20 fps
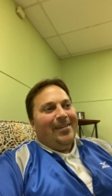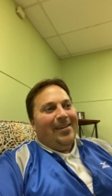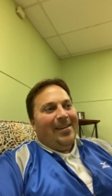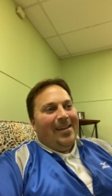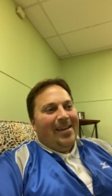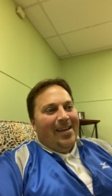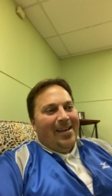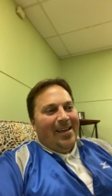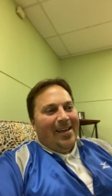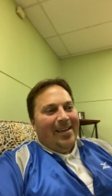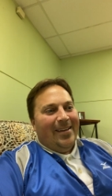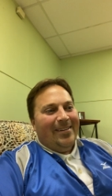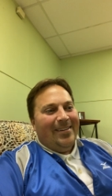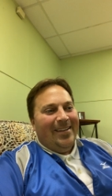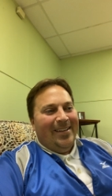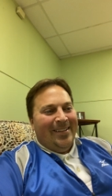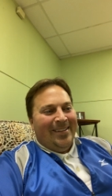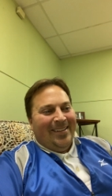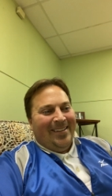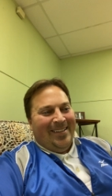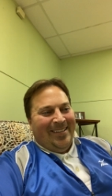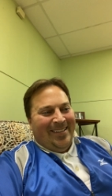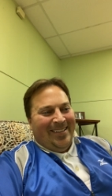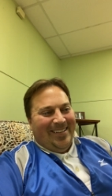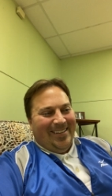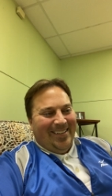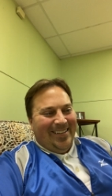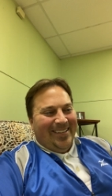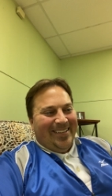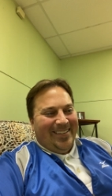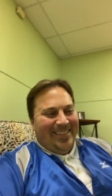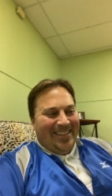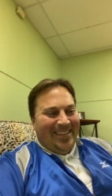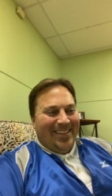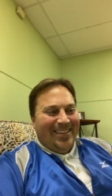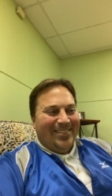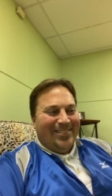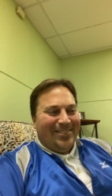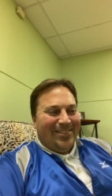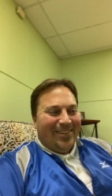And the
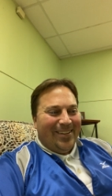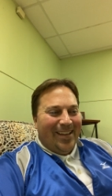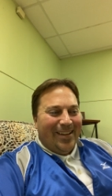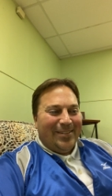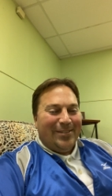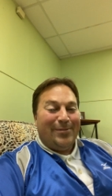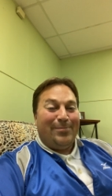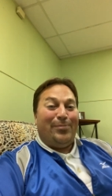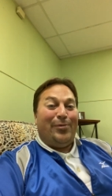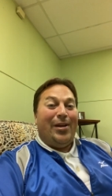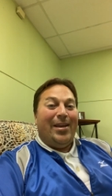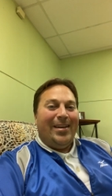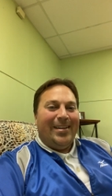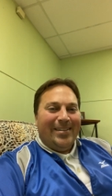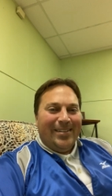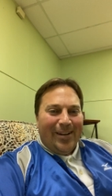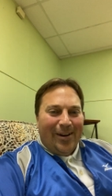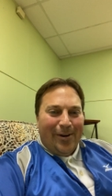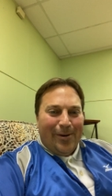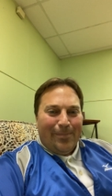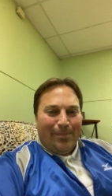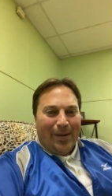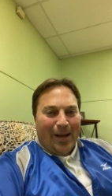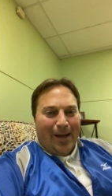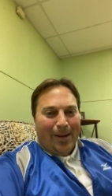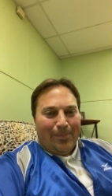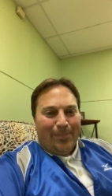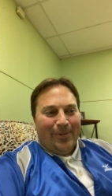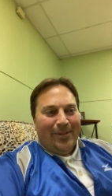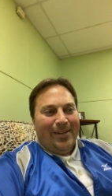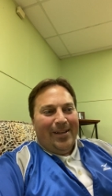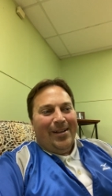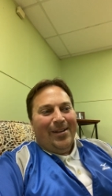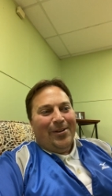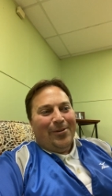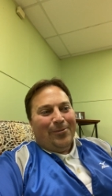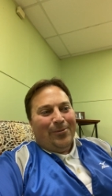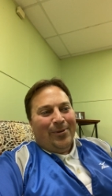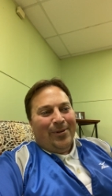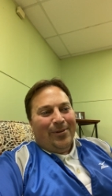kids are like, spreading dirt, Papa.
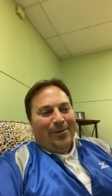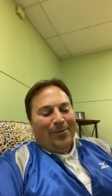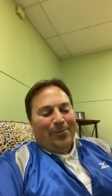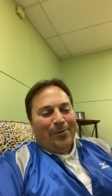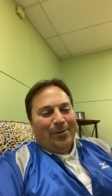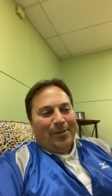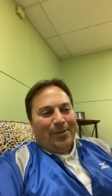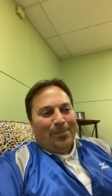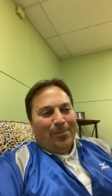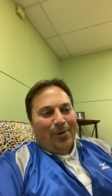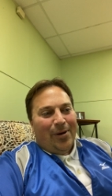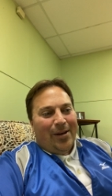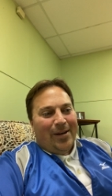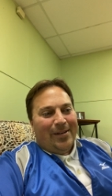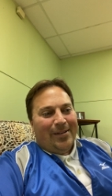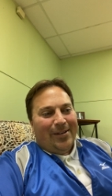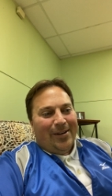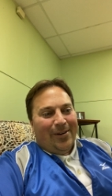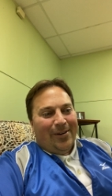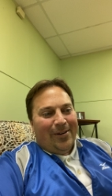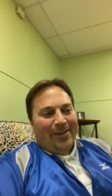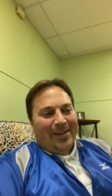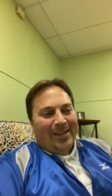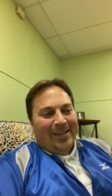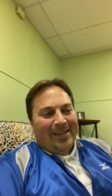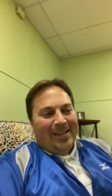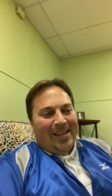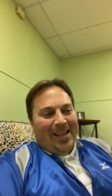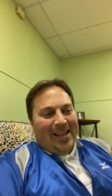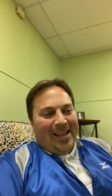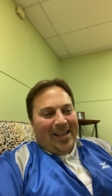We're spreading dirt, and